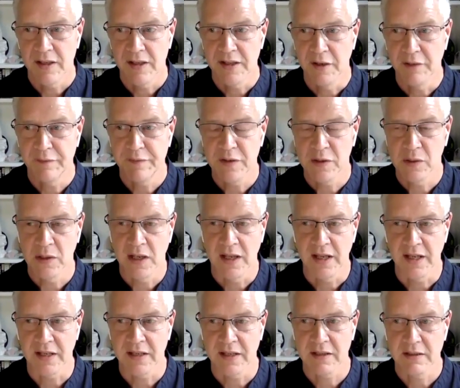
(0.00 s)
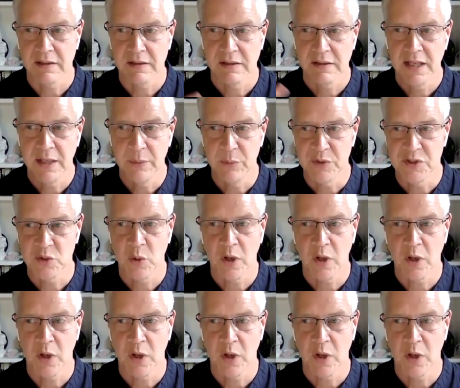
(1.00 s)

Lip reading: know, I feel like it was